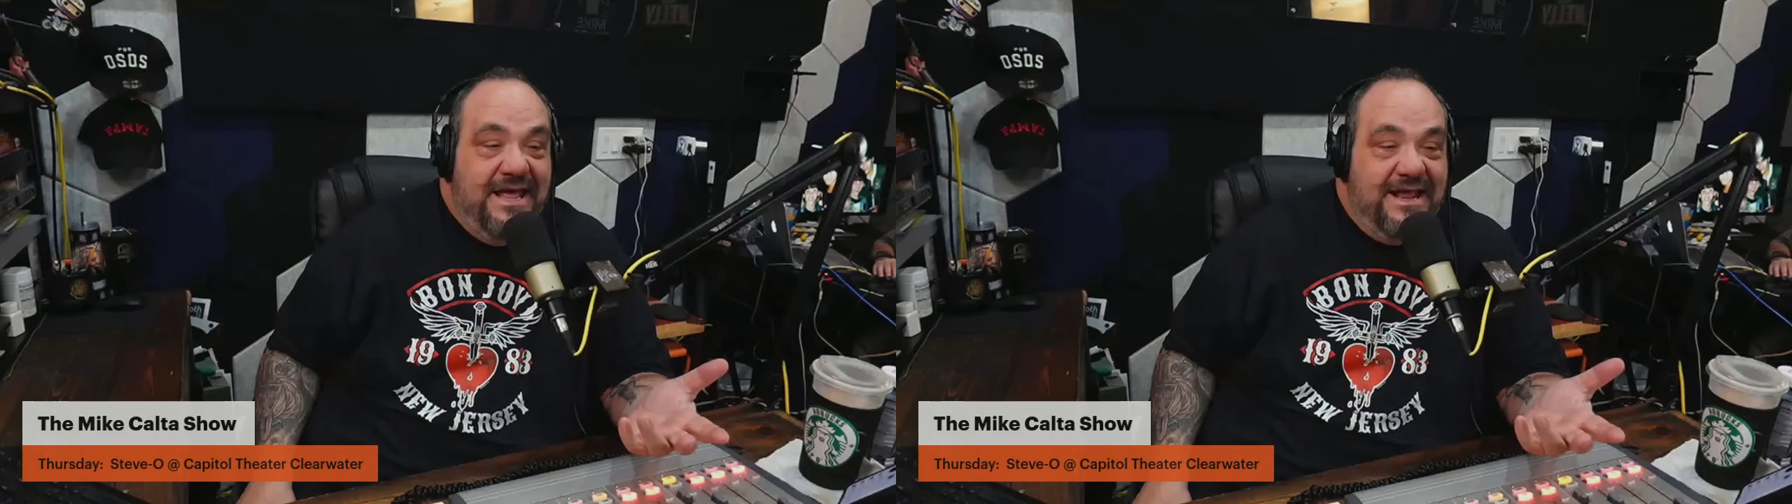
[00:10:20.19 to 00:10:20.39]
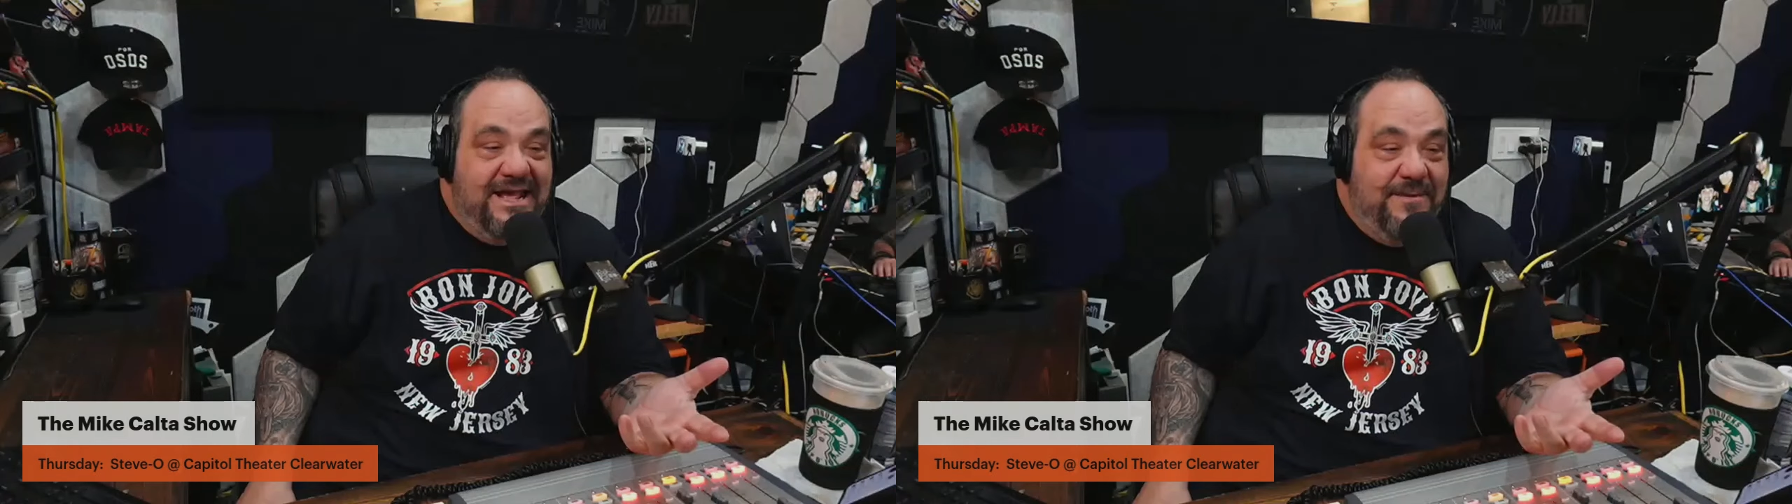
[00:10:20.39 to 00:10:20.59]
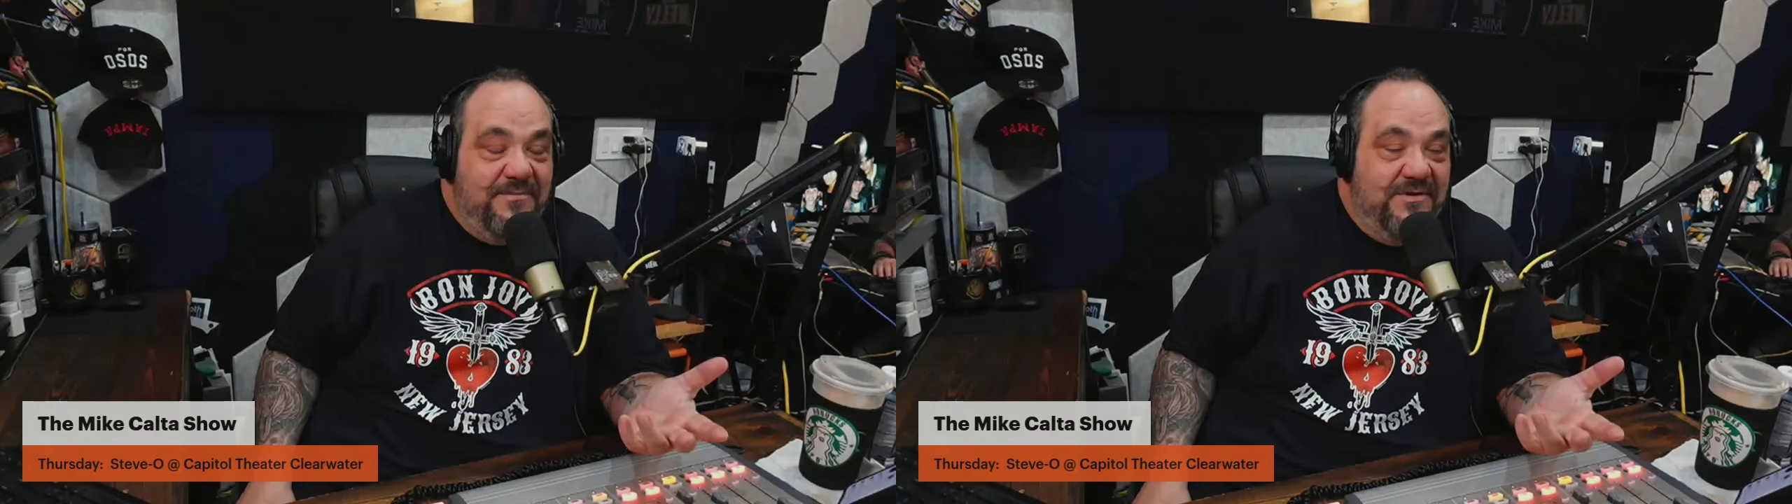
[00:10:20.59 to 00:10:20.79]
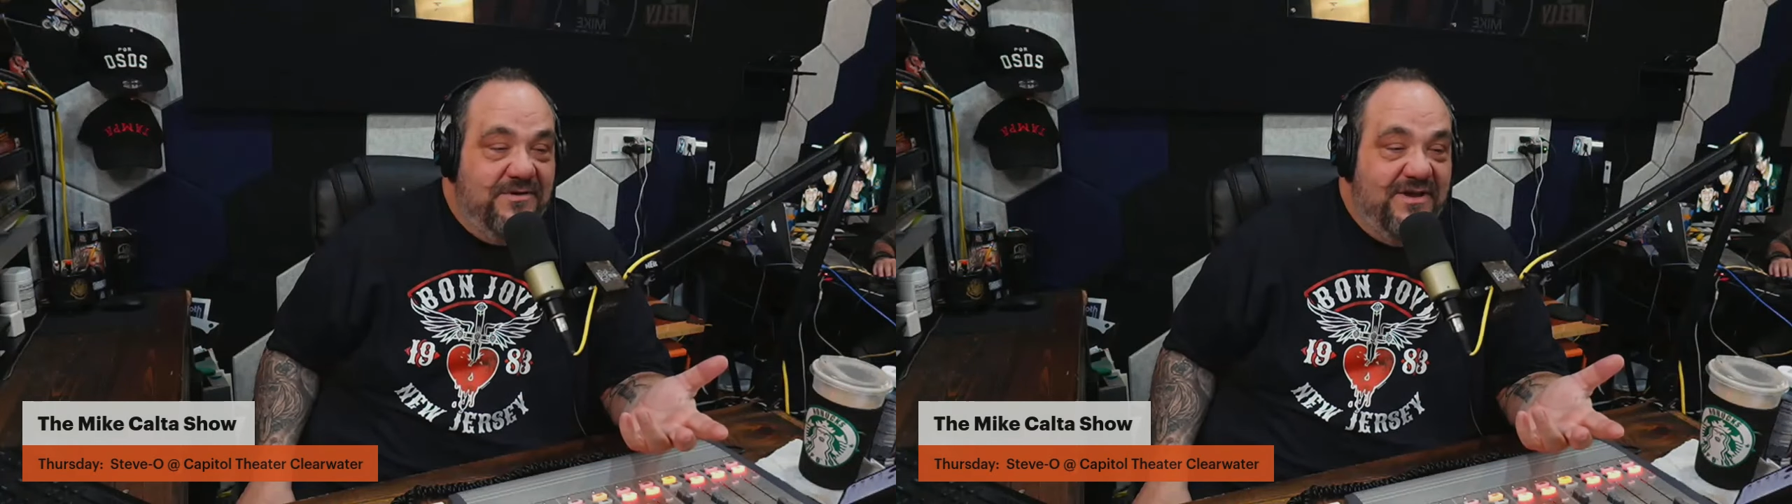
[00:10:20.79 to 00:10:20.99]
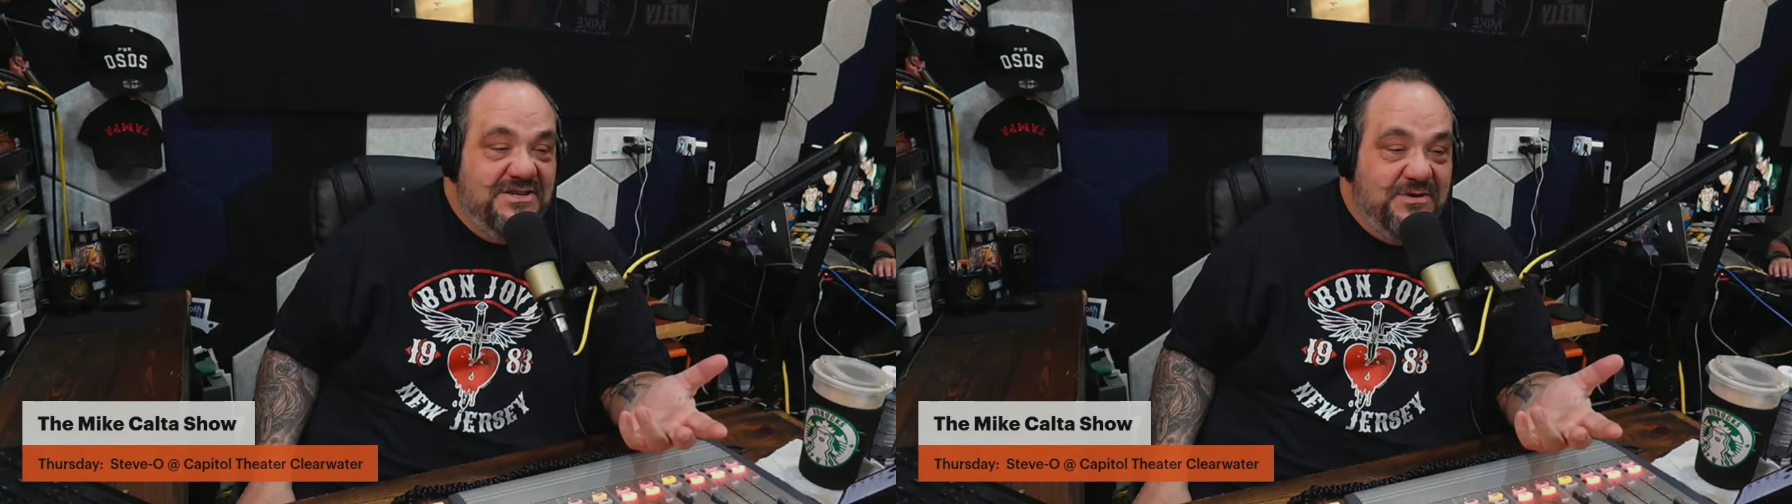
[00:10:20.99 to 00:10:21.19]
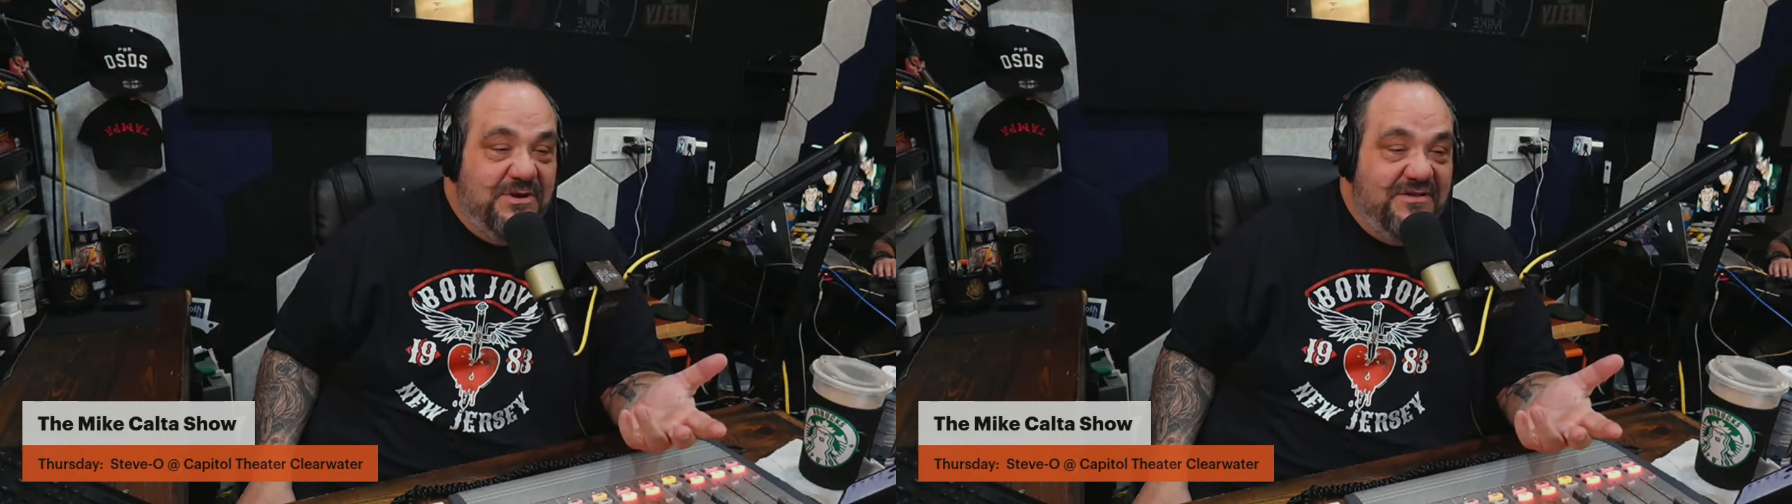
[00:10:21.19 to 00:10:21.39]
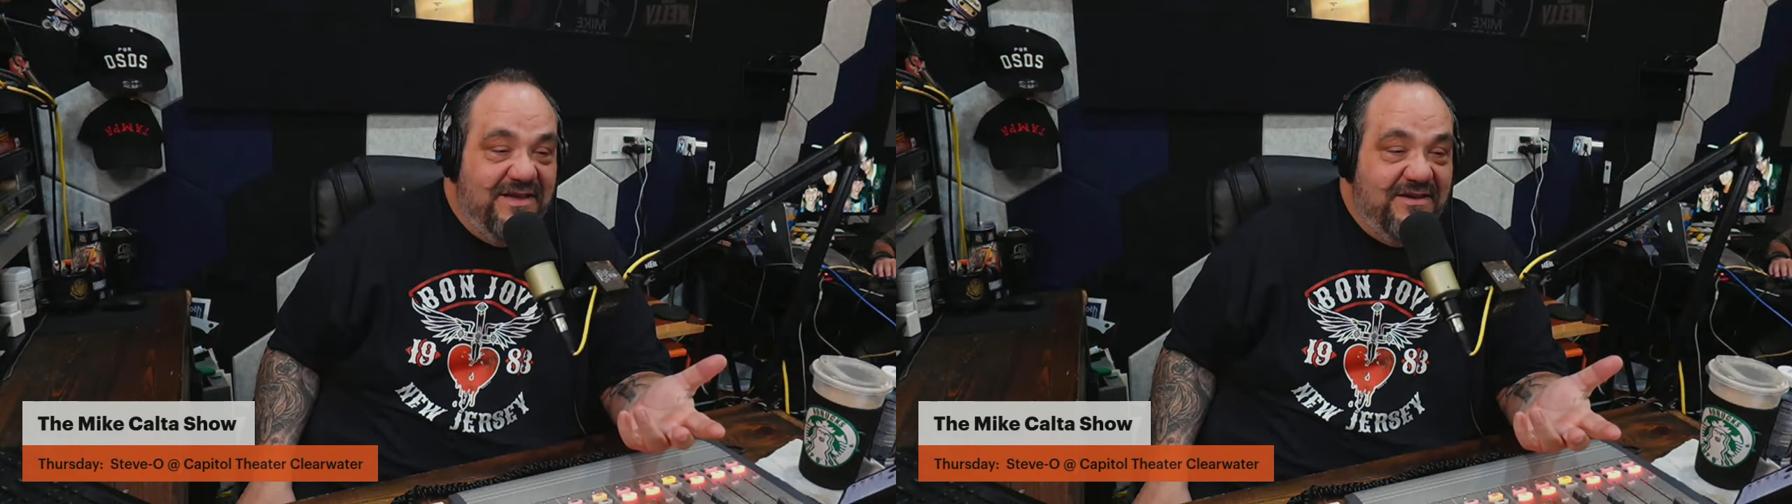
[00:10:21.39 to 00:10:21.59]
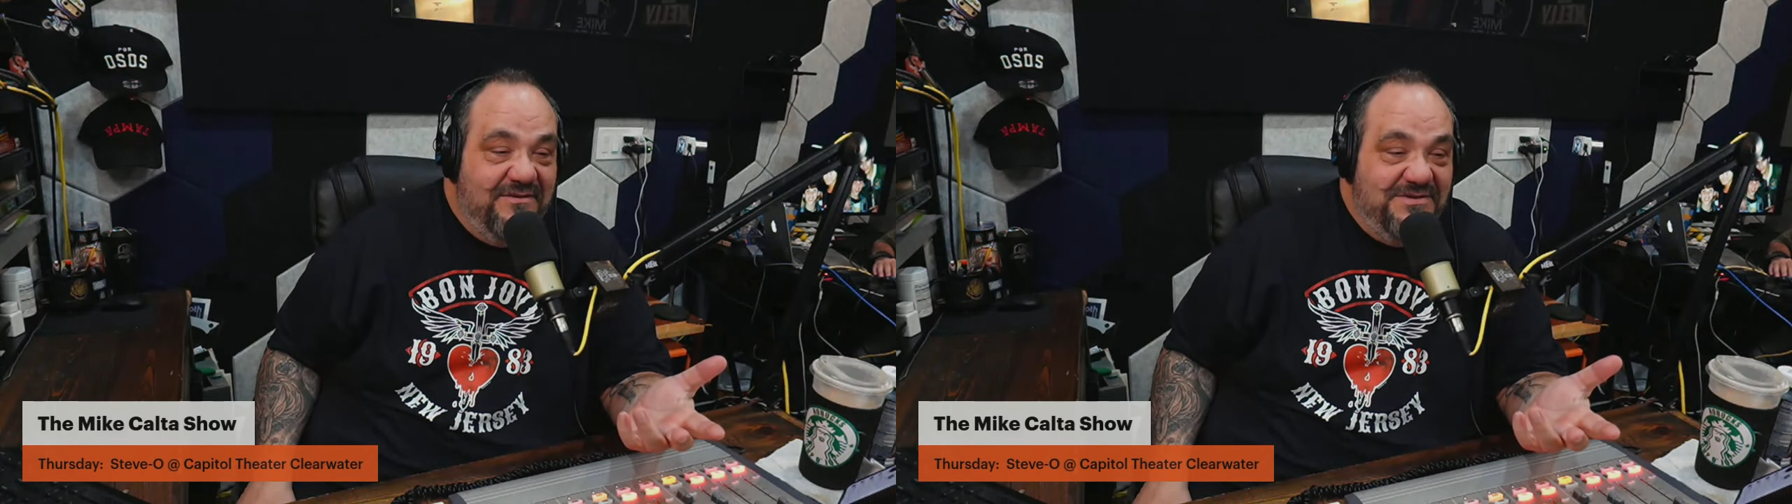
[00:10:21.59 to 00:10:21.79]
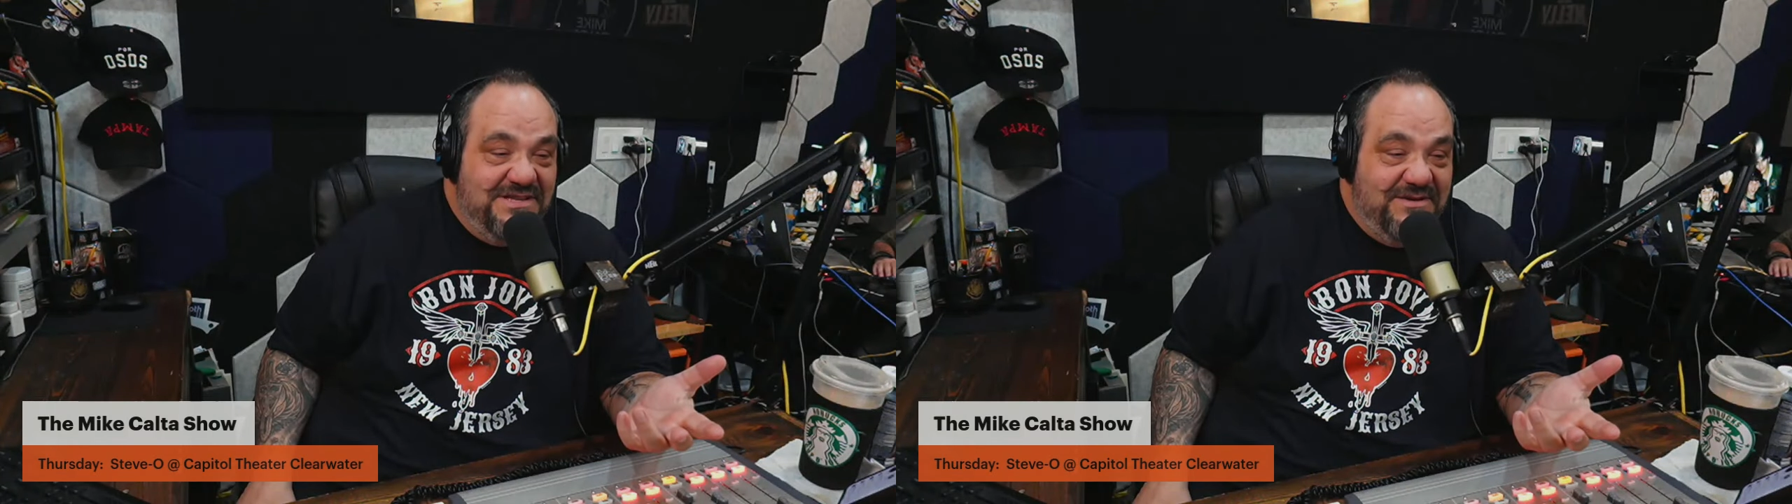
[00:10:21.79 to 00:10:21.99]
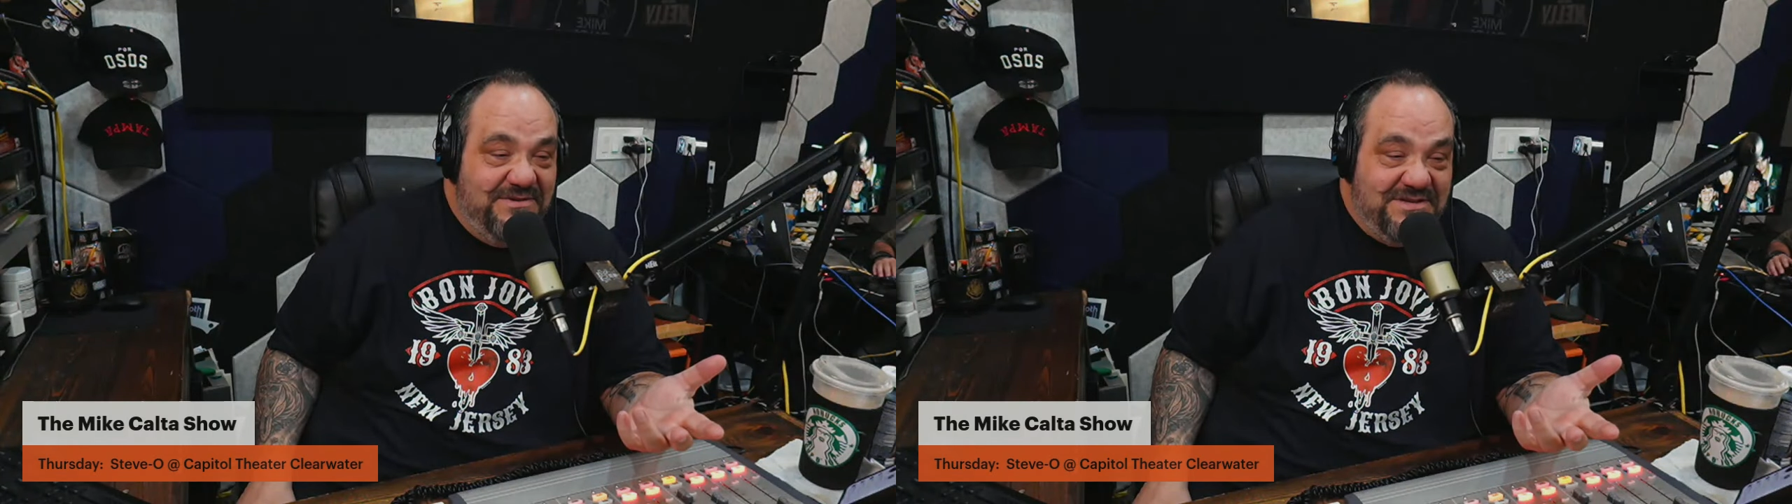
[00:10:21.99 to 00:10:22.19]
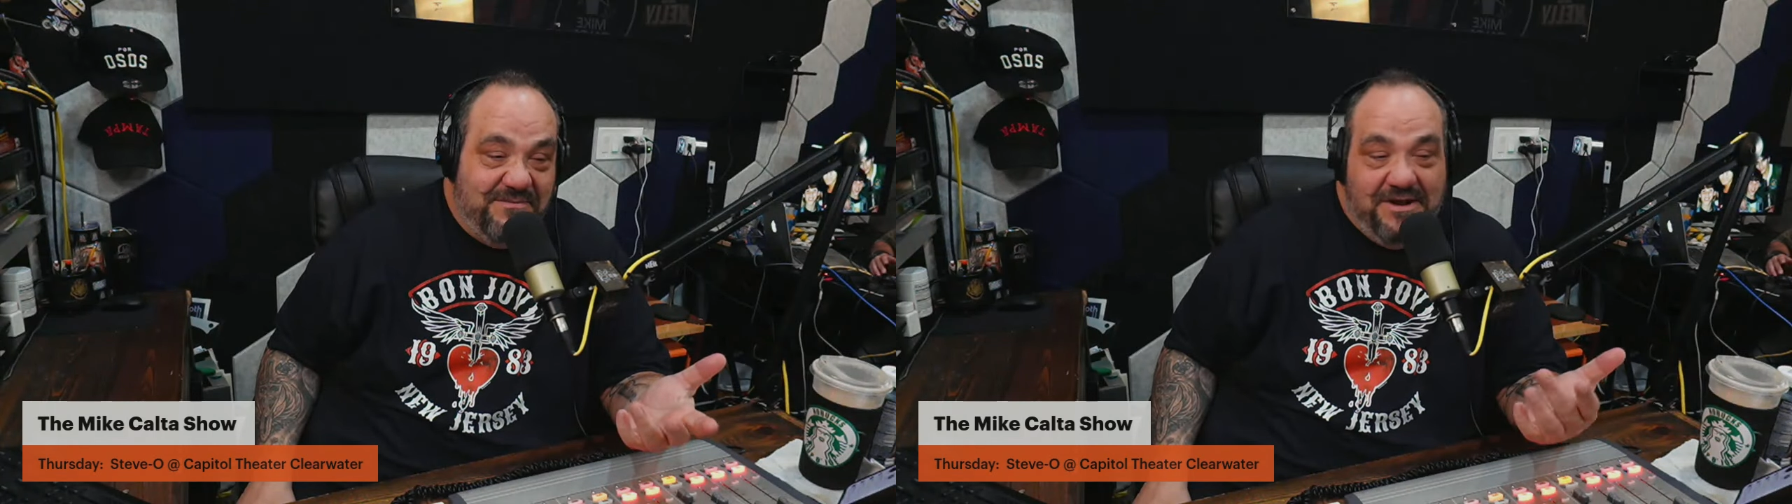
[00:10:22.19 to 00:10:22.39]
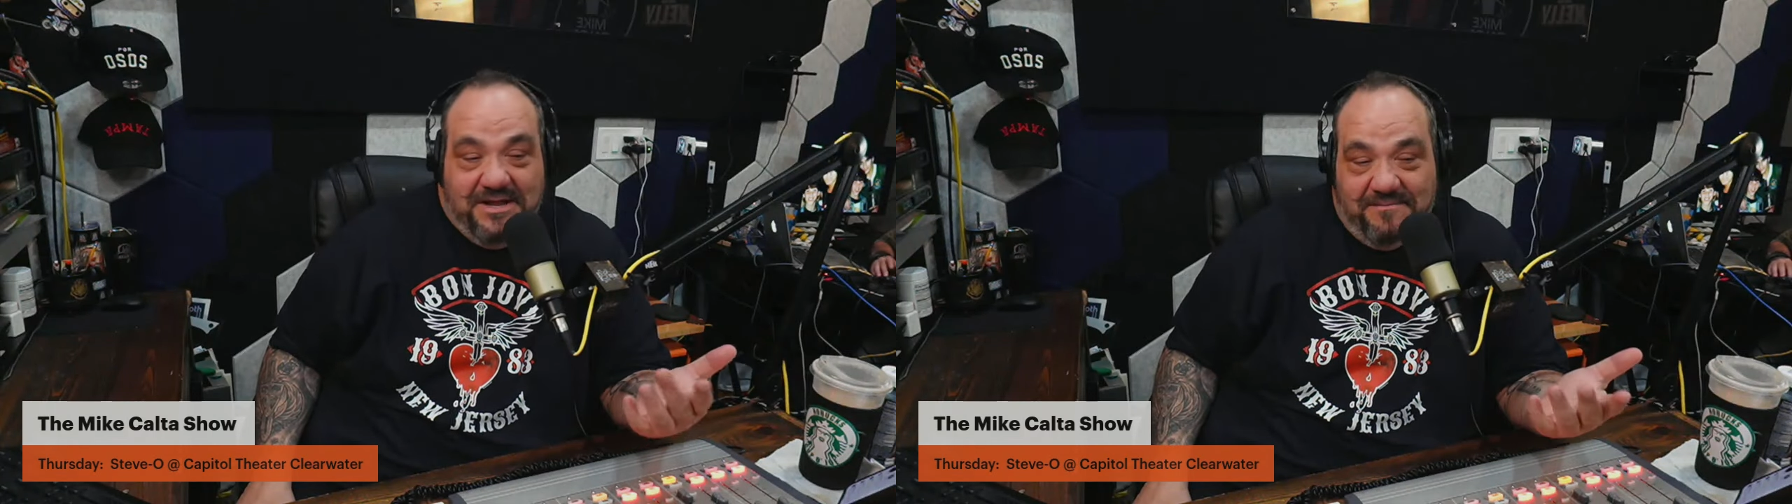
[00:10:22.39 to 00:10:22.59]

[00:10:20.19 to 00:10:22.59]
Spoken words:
a couple of crazy oil tycoons in there with some money,